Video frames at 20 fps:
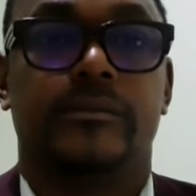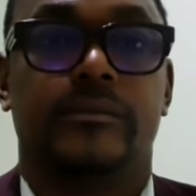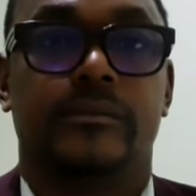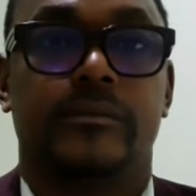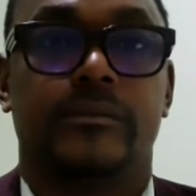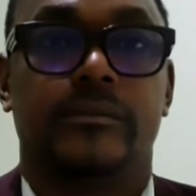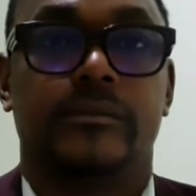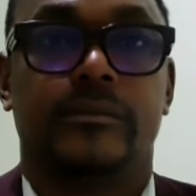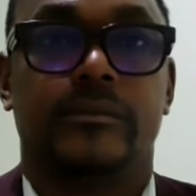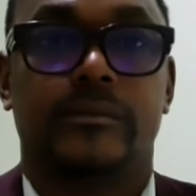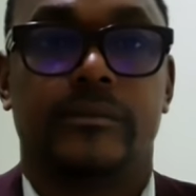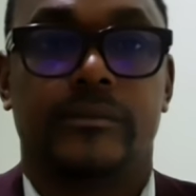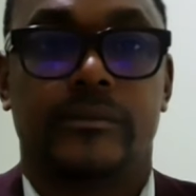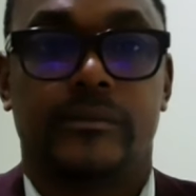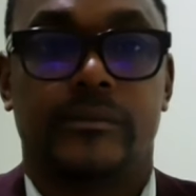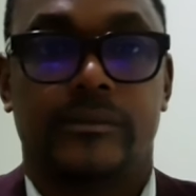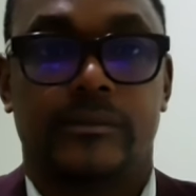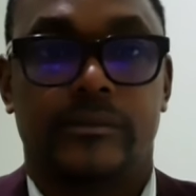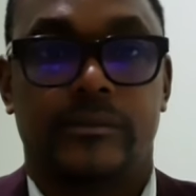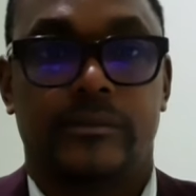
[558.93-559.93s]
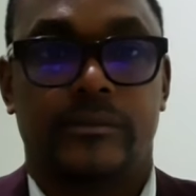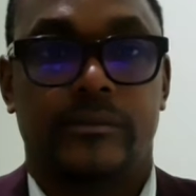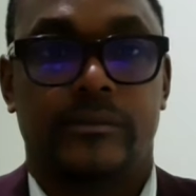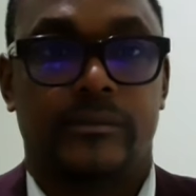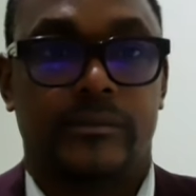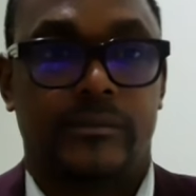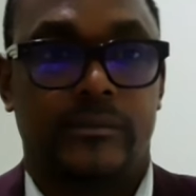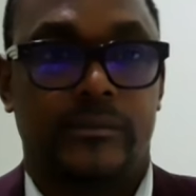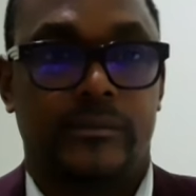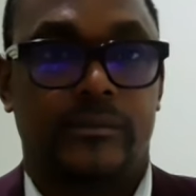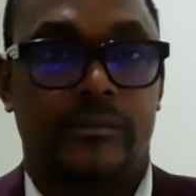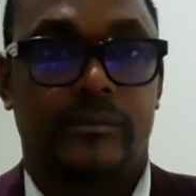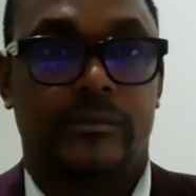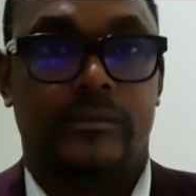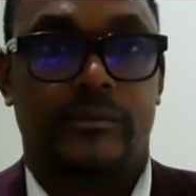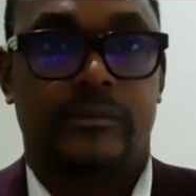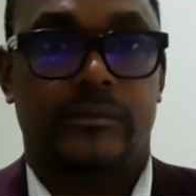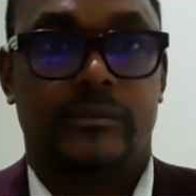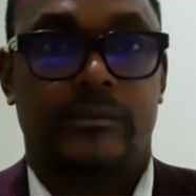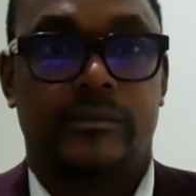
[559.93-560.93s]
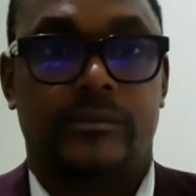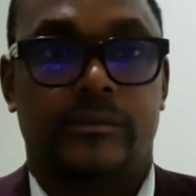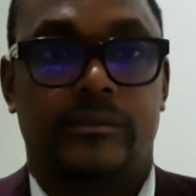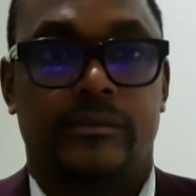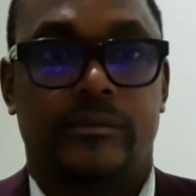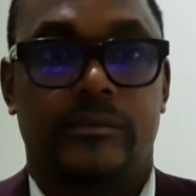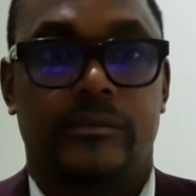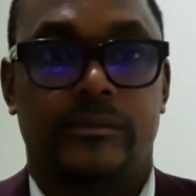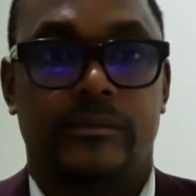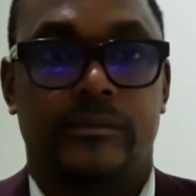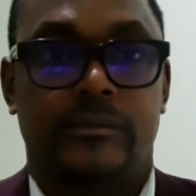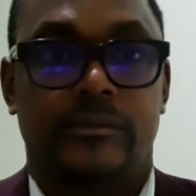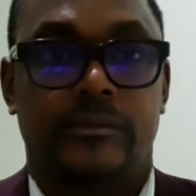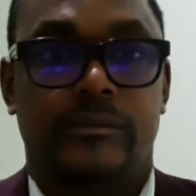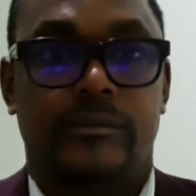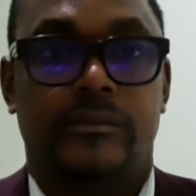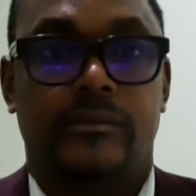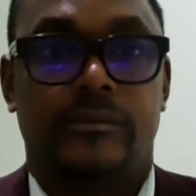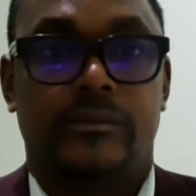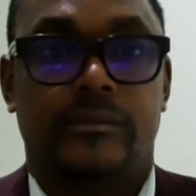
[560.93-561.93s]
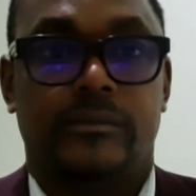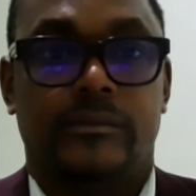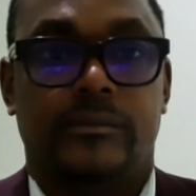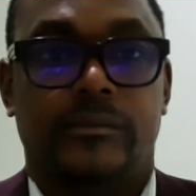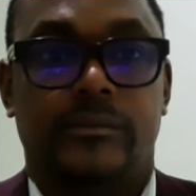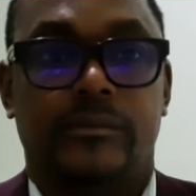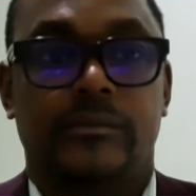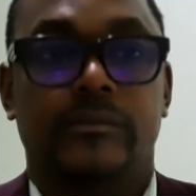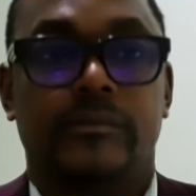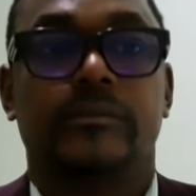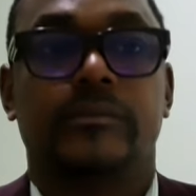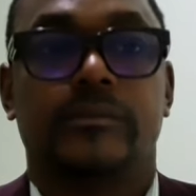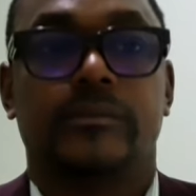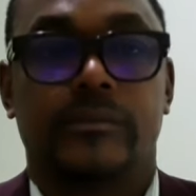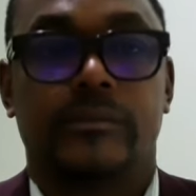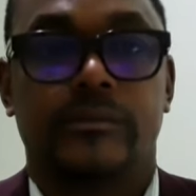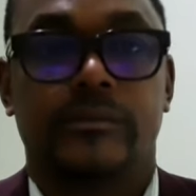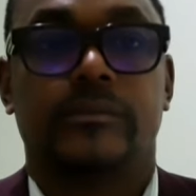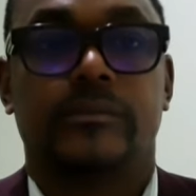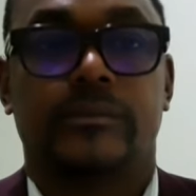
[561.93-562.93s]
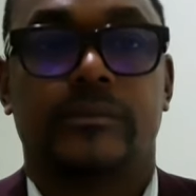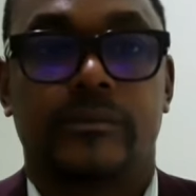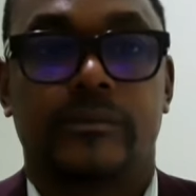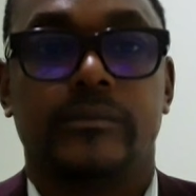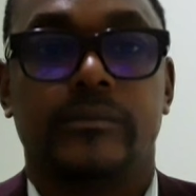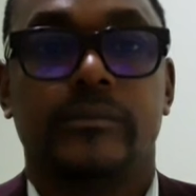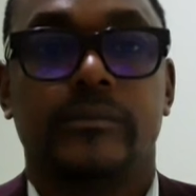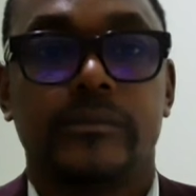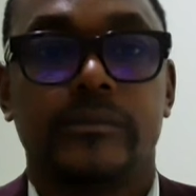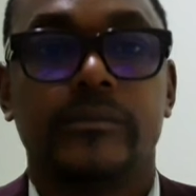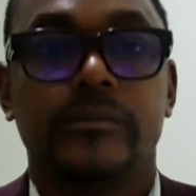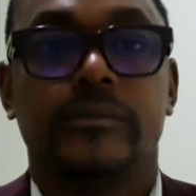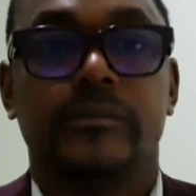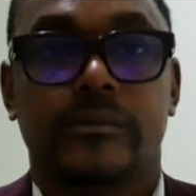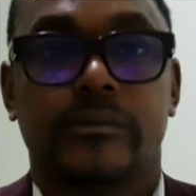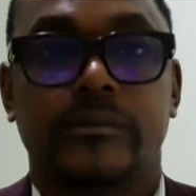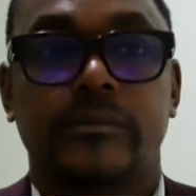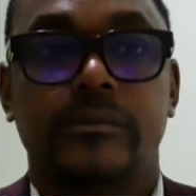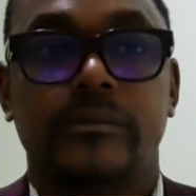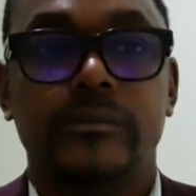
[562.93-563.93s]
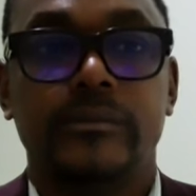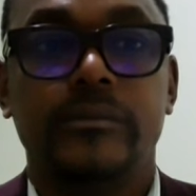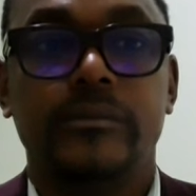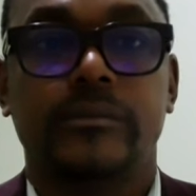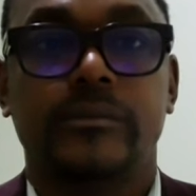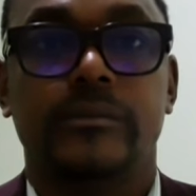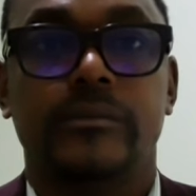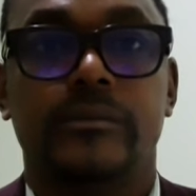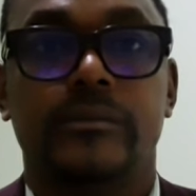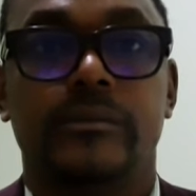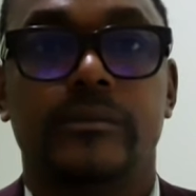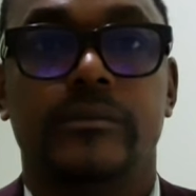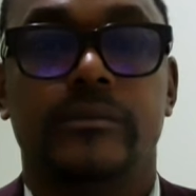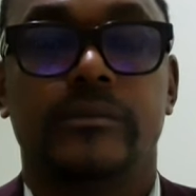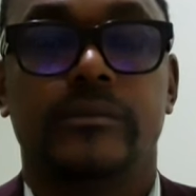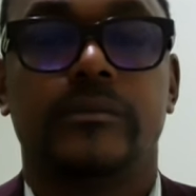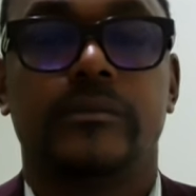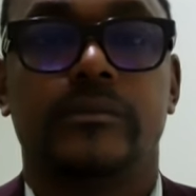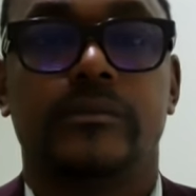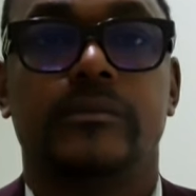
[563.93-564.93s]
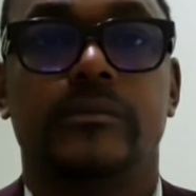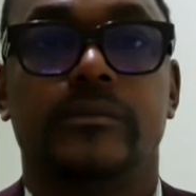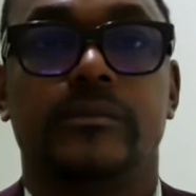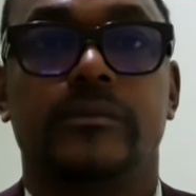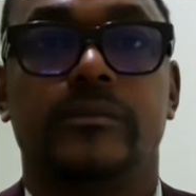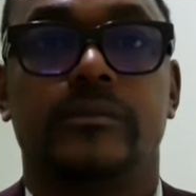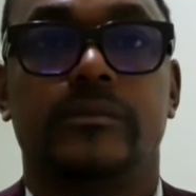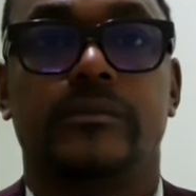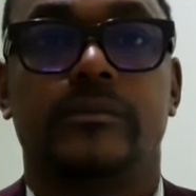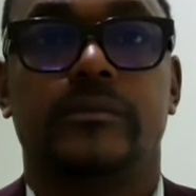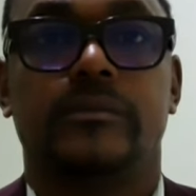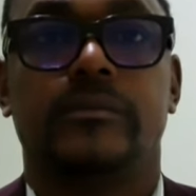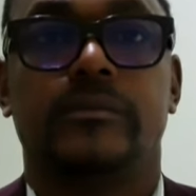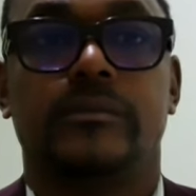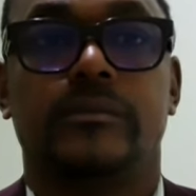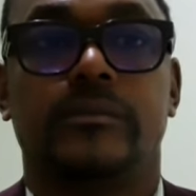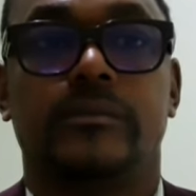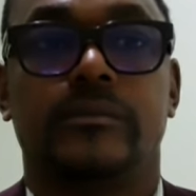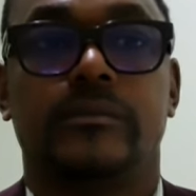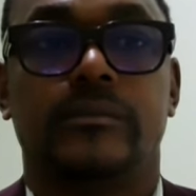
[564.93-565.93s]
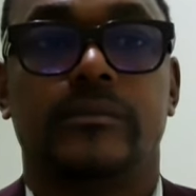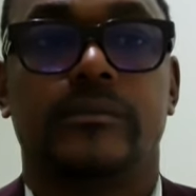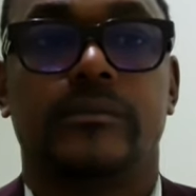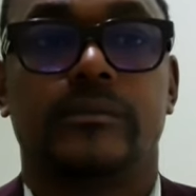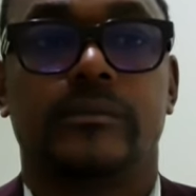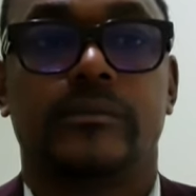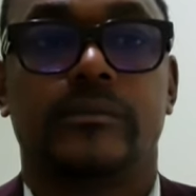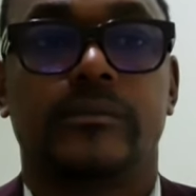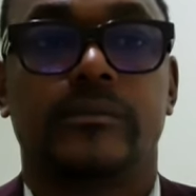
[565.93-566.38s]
This person isn't speaking.